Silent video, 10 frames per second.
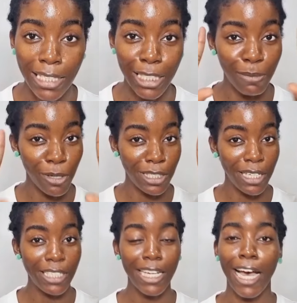must
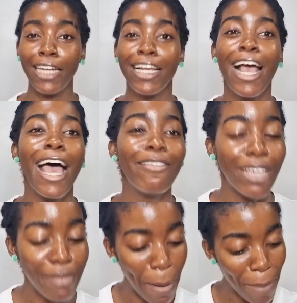change hand. Taking
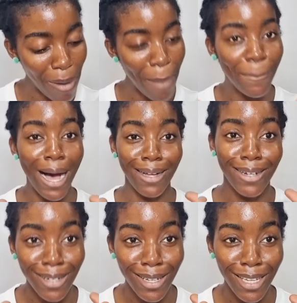my power back
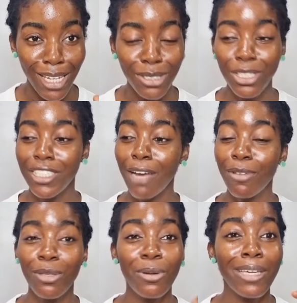to share with
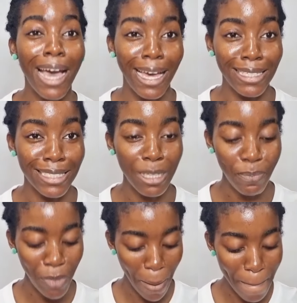you guys
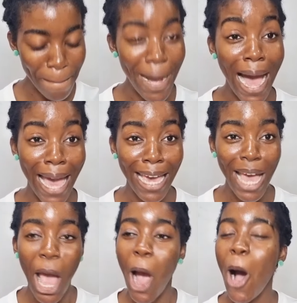my
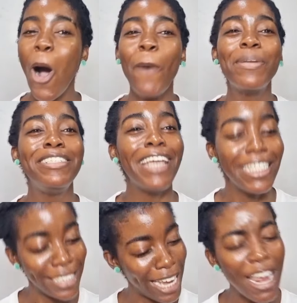
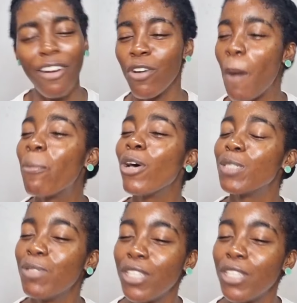updated, a round of applause.